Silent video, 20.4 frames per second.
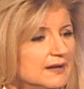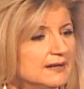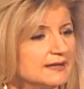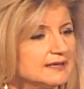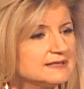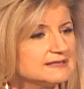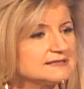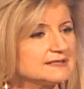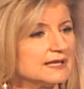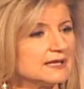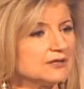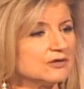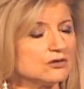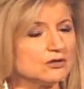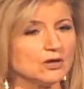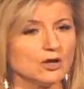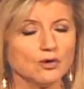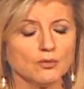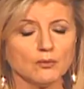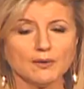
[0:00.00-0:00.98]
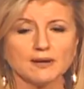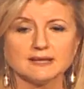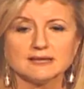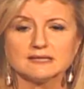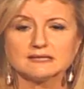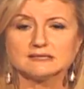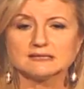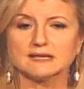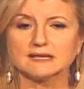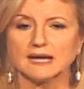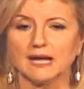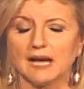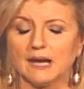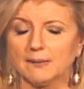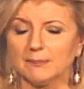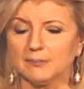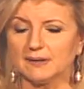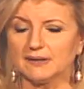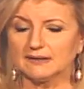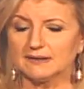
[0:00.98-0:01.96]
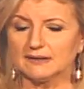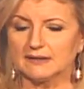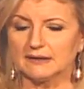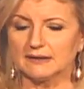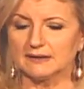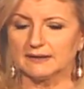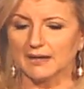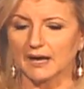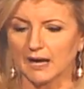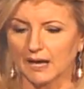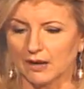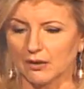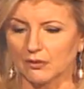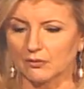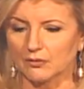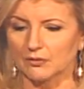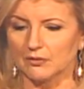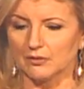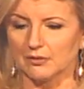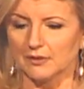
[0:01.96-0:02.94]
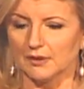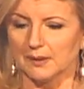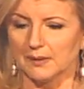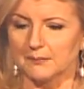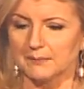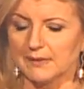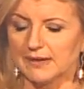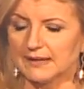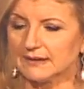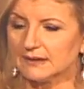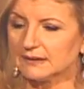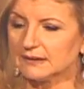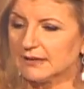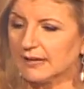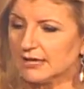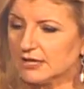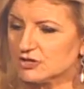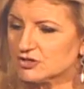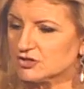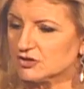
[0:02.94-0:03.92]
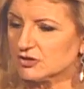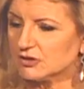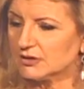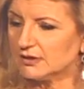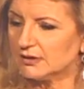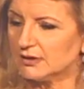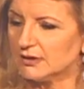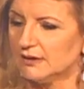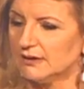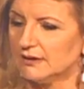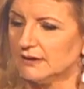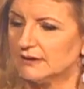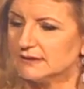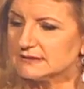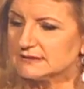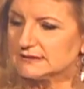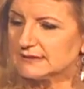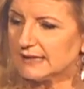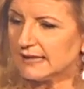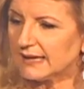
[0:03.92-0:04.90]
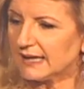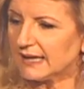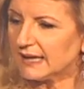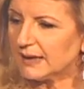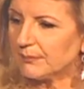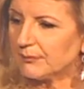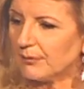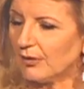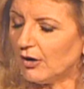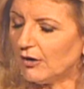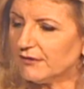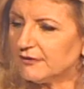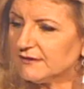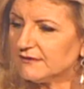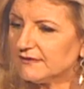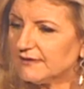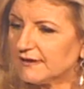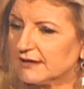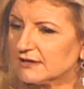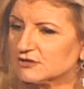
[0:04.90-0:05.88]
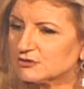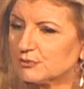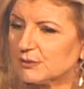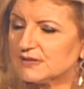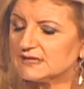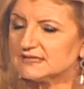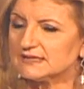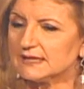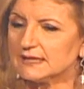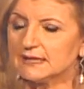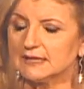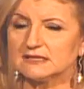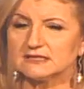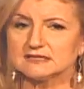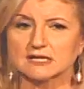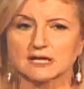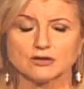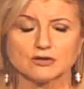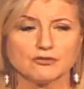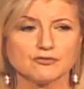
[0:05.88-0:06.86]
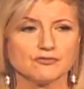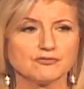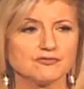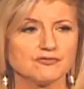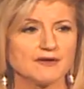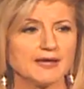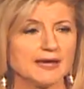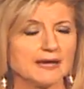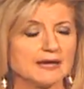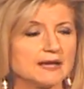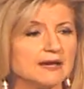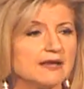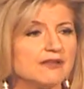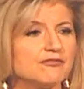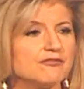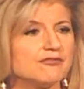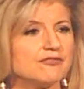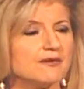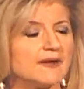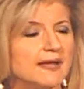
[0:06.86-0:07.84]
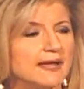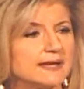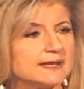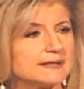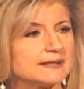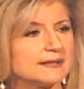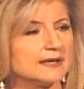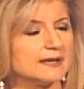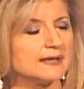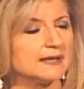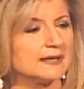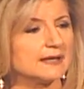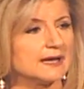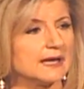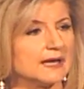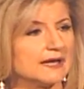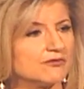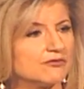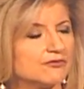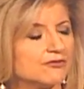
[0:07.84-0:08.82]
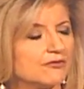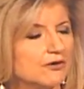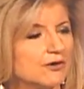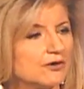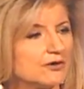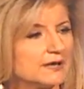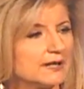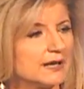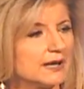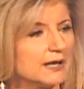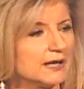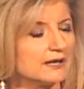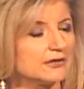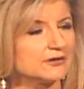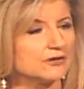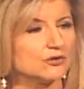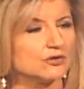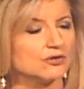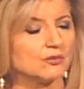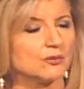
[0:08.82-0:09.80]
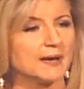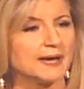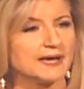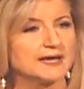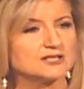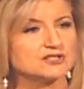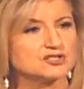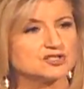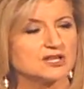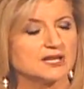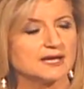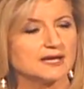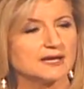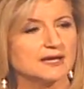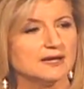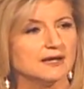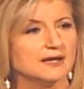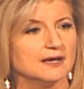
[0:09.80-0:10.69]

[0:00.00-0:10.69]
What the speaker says: He said, you know what? He said, up until now, meditation, sleep, all these things were seen as kind of vaguely flaky, California, new agey,